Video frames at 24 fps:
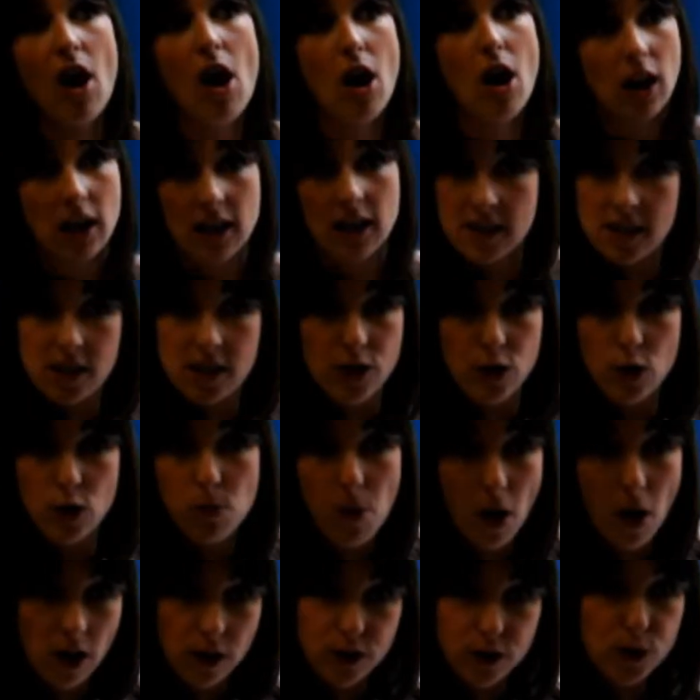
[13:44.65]
Ireland is a new
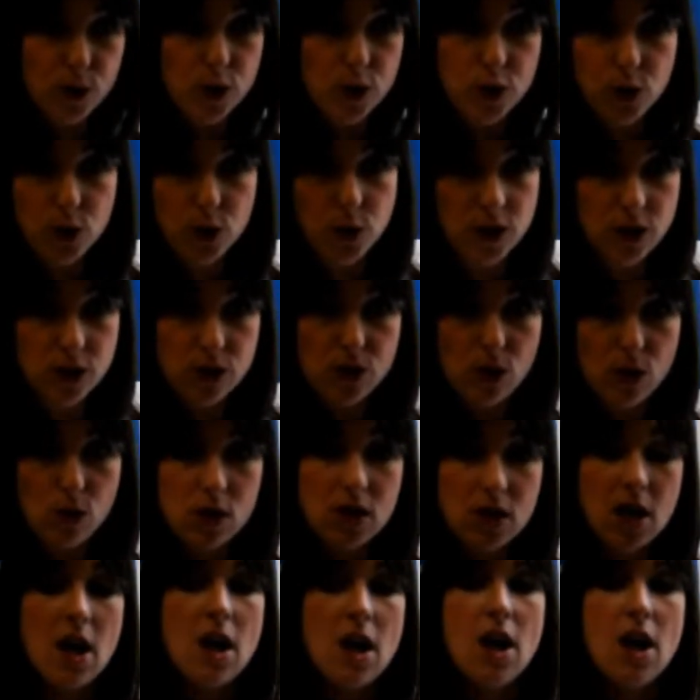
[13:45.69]
market, it's only 2 years old.